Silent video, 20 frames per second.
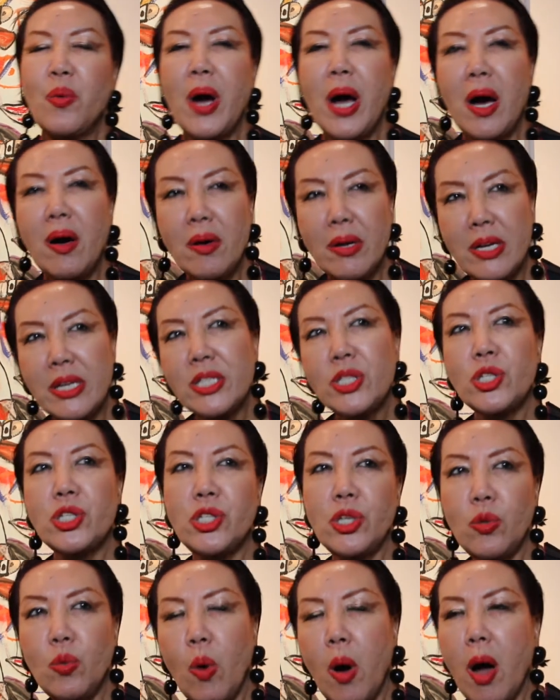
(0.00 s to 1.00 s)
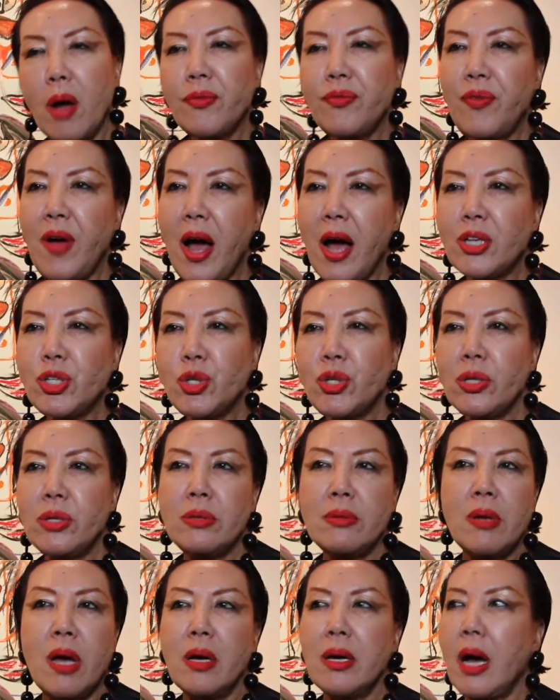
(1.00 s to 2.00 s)
Well, it's Sue Wong
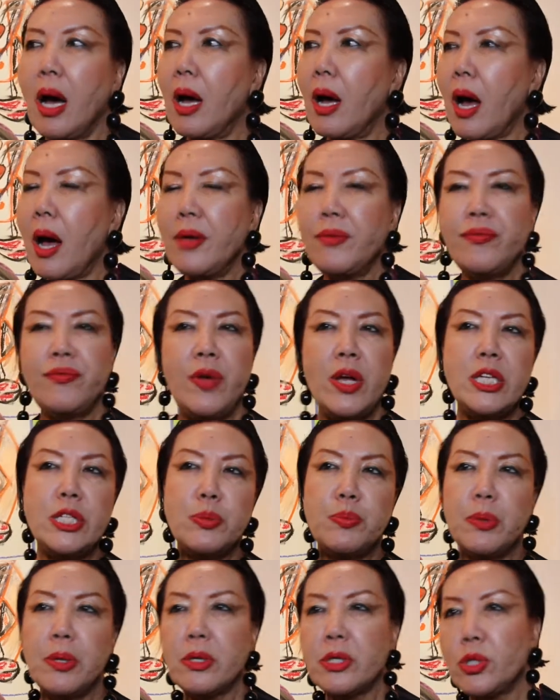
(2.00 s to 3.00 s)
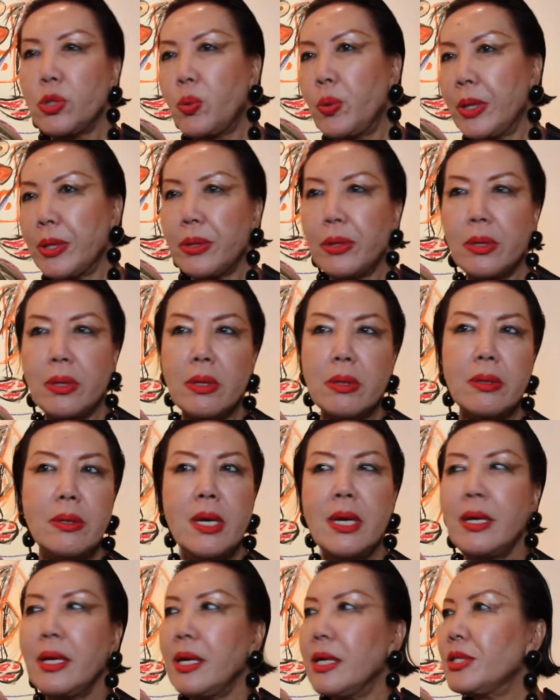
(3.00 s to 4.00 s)
Fashion on Facebook, Twitter,
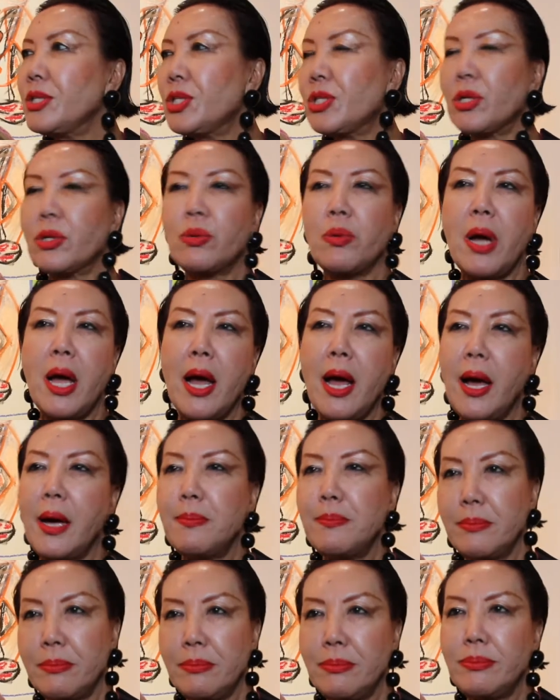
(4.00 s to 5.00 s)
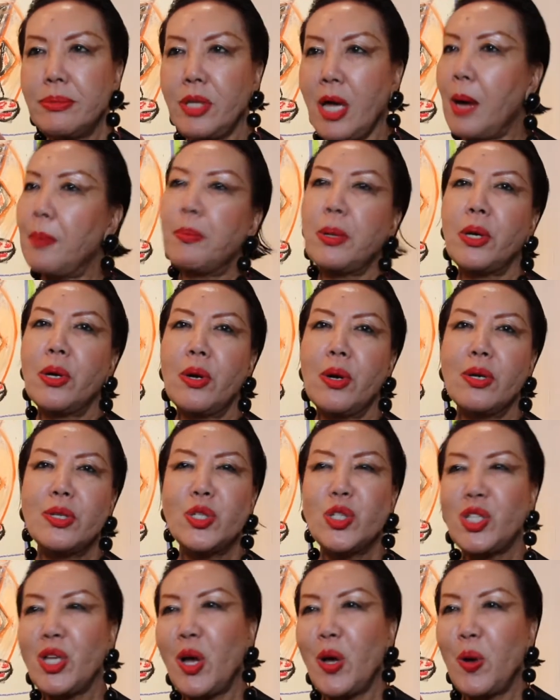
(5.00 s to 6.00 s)
Instagram, Tumblr.
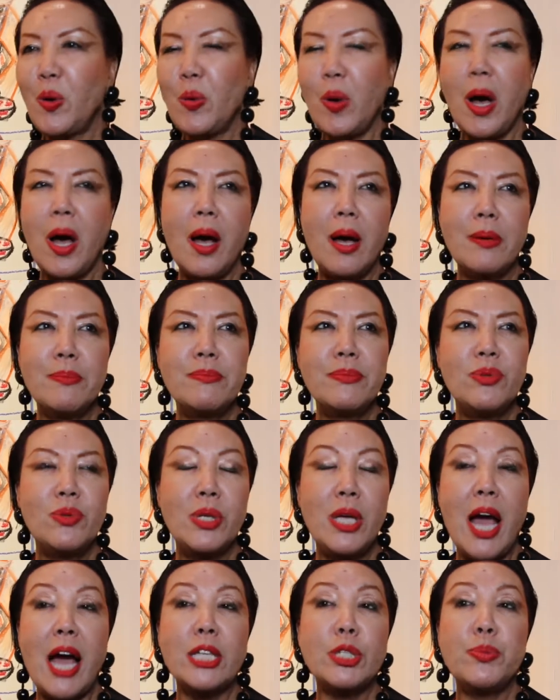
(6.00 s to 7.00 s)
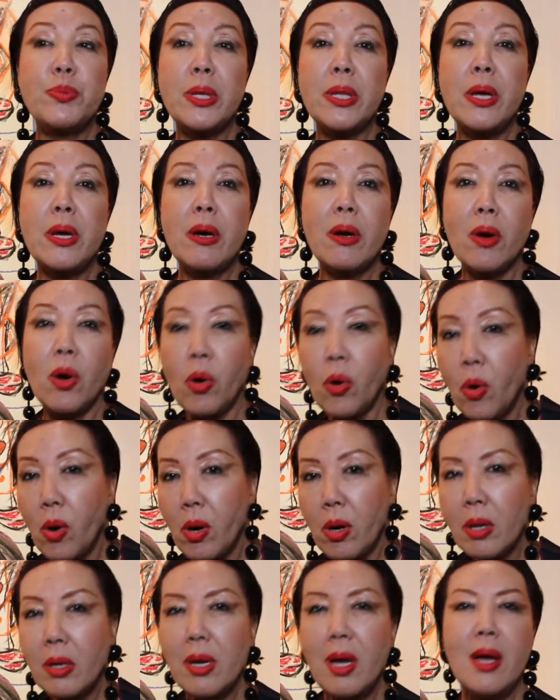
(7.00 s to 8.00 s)
So catch me there
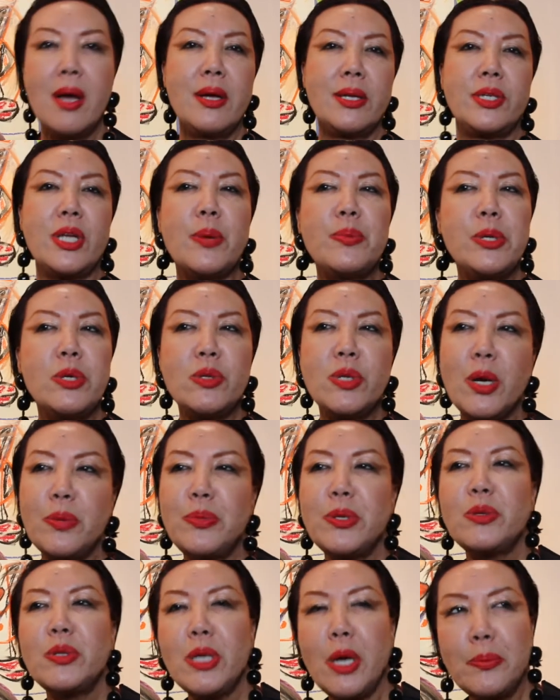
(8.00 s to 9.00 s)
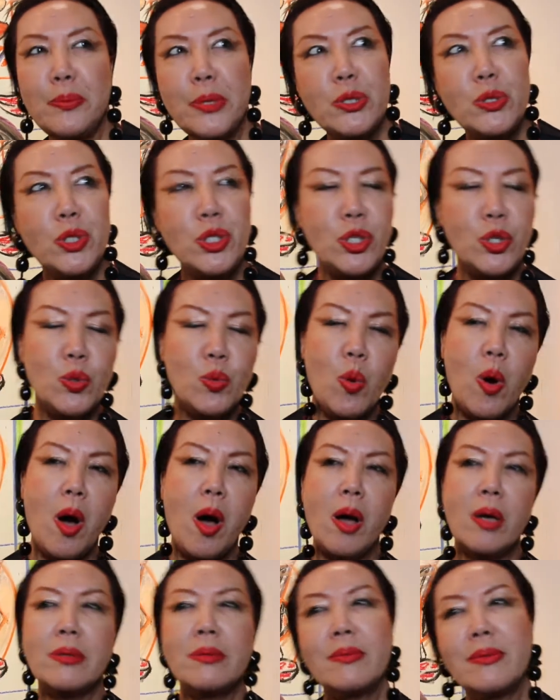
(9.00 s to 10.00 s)
or
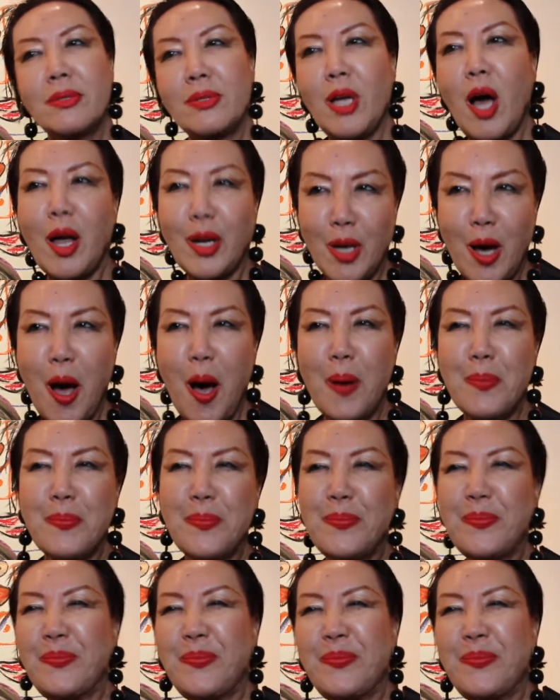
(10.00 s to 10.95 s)
www.suewong.com.